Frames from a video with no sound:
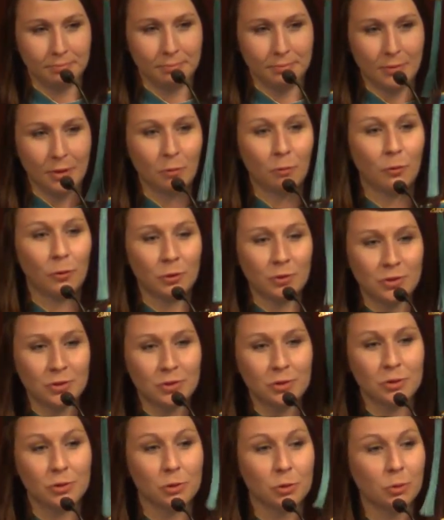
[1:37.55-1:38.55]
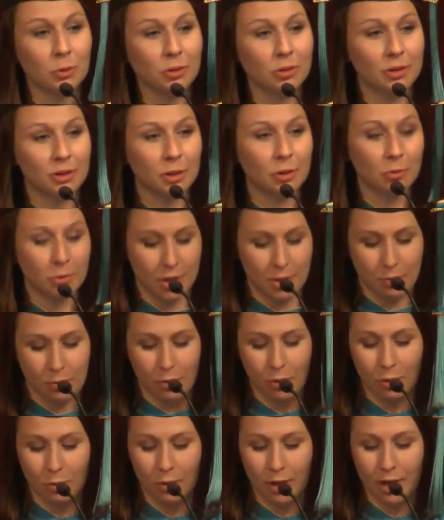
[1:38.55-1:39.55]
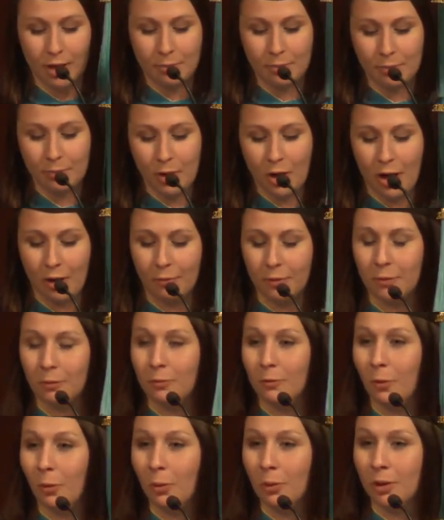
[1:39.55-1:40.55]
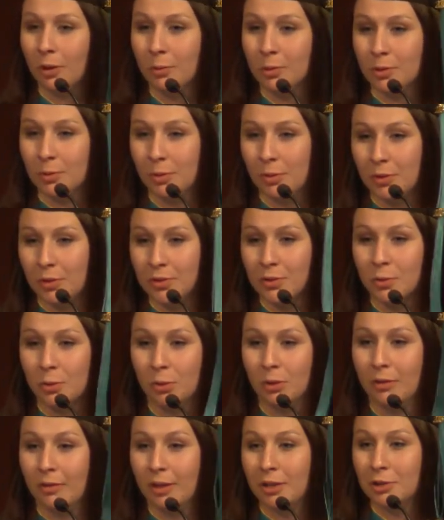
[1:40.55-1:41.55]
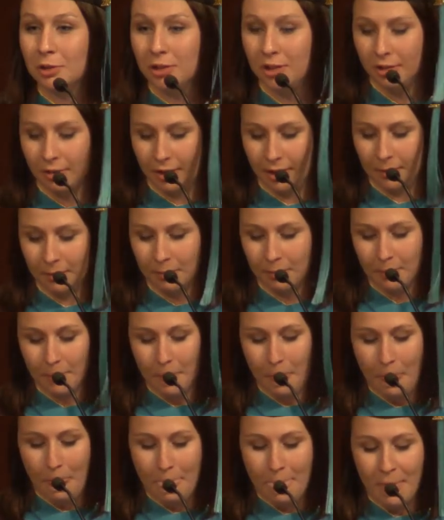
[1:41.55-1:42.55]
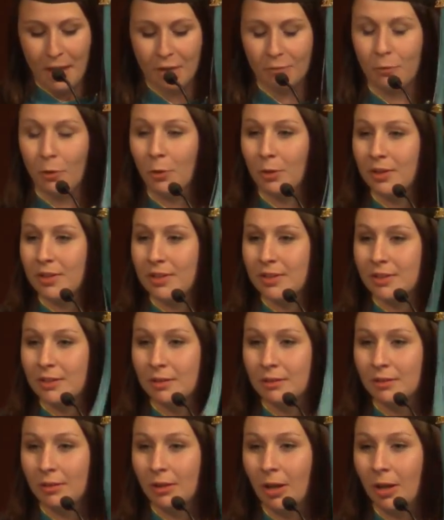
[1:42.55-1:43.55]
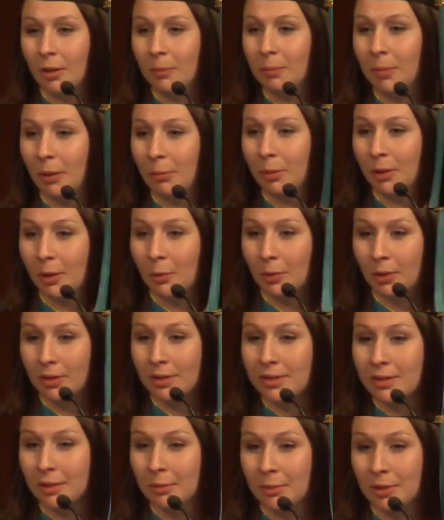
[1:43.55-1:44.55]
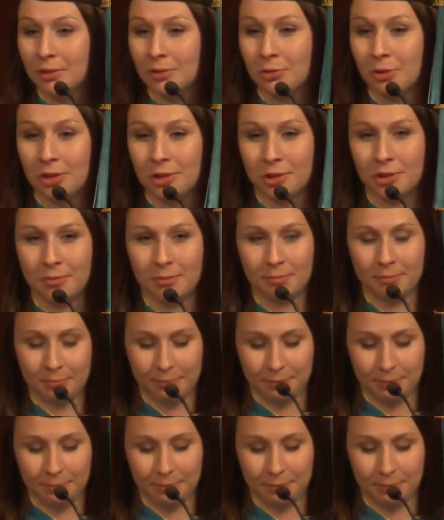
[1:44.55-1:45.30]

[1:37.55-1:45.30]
The first dual degree program offered at Ford was with the School of Engineering and focused on public works administration.